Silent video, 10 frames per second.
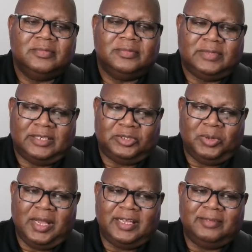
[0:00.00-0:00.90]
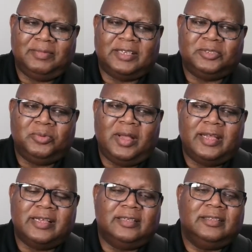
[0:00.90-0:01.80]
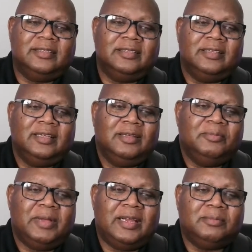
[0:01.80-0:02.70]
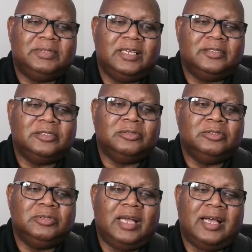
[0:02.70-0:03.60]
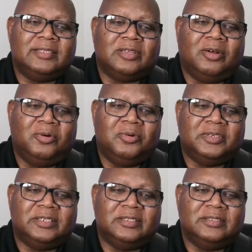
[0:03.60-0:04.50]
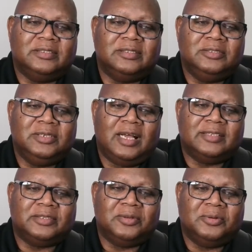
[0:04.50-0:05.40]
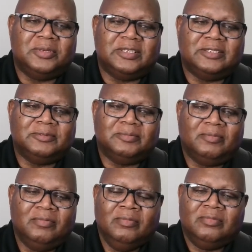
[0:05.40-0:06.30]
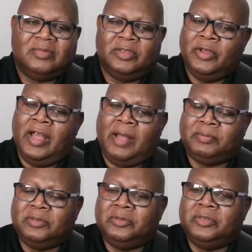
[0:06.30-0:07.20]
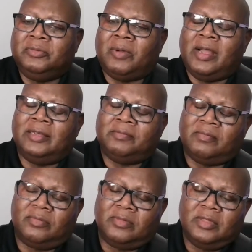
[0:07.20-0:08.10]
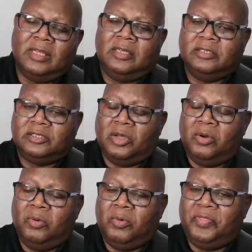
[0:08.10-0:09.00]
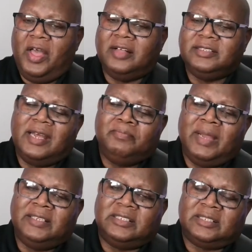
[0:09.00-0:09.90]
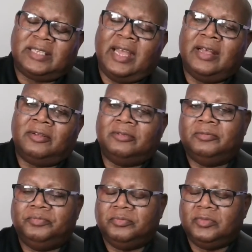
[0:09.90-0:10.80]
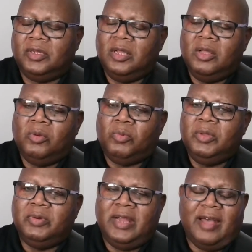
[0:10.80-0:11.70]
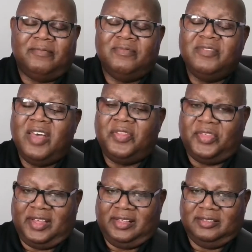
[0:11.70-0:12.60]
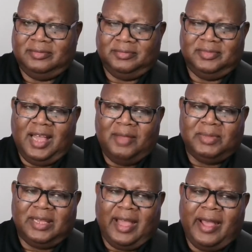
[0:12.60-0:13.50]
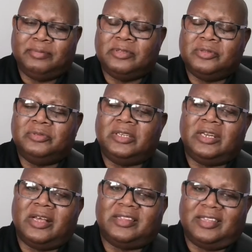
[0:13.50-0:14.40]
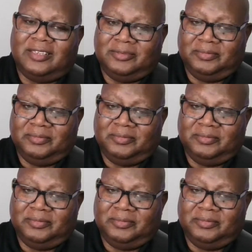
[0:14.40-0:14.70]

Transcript: That's right. That's right. Man, I'm telling you, you guys are on it. You guys are on it. You're absolutely right. So without that major scale, we would have nothing. I mean, absolutely nothing.